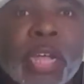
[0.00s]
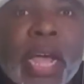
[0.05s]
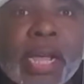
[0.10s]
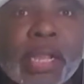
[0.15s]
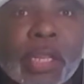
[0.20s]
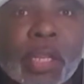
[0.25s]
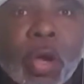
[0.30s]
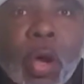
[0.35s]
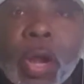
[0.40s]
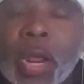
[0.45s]
got
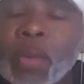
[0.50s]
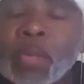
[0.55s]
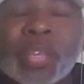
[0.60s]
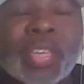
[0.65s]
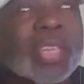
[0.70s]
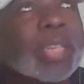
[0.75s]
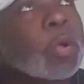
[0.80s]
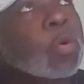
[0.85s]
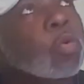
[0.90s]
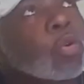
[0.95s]
started, it was
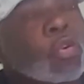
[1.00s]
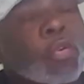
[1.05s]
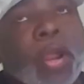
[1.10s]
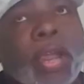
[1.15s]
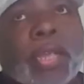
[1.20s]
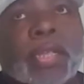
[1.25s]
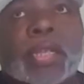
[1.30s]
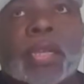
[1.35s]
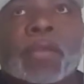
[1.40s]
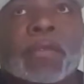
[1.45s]
so
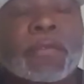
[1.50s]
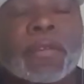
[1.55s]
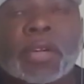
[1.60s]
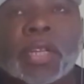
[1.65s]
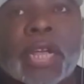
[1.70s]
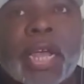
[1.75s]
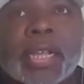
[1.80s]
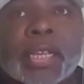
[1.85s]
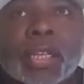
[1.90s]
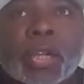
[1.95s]
crazy.
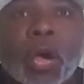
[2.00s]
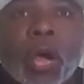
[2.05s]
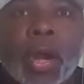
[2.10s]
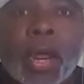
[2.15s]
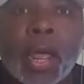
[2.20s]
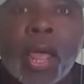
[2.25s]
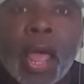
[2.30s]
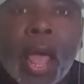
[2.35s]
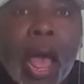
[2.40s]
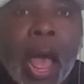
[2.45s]
First got
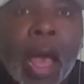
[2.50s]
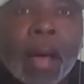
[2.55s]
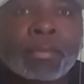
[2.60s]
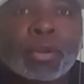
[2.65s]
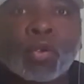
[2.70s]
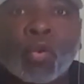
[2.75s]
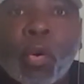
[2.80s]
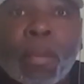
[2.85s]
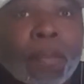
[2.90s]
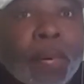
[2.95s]
started, I'm
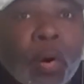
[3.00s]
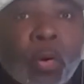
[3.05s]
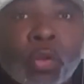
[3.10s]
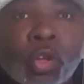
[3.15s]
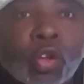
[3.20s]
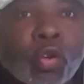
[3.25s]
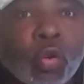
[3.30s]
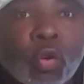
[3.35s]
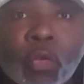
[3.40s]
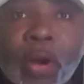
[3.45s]
doing
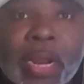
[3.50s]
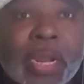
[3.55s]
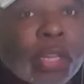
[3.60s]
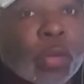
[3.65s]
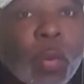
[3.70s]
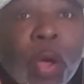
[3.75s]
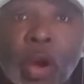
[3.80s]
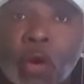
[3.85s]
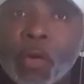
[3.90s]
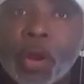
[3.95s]
posts on Craigslist. That's
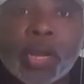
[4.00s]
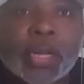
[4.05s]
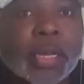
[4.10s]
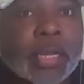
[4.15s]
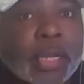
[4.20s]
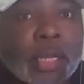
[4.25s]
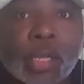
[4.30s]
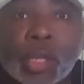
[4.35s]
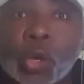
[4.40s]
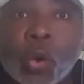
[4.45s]
why
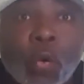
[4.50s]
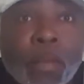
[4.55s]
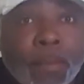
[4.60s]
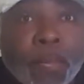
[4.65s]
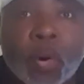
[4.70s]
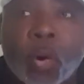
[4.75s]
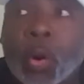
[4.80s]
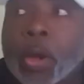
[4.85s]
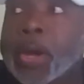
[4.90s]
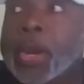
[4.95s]
Craigslist is so
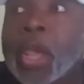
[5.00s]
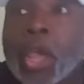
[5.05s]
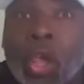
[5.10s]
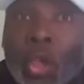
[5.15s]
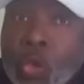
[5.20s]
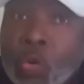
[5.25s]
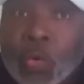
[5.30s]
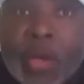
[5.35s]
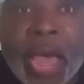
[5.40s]
important. You